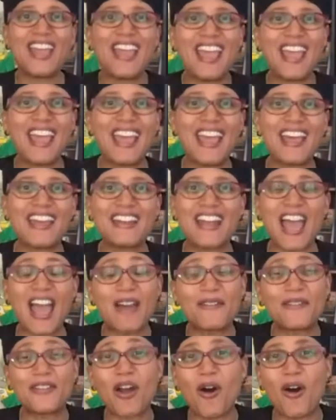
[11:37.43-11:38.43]
and
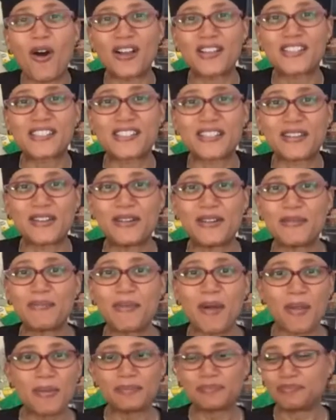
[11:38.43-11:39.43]
have an
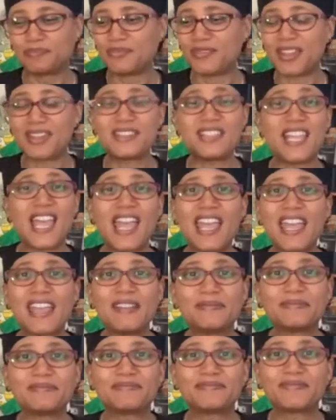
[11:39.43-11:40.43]
awesome
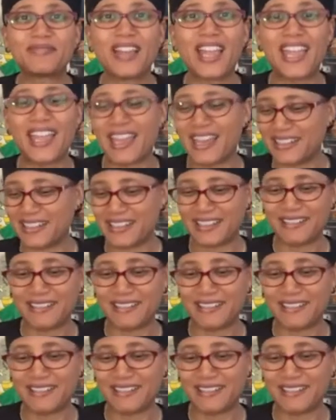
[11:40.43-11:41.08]
day and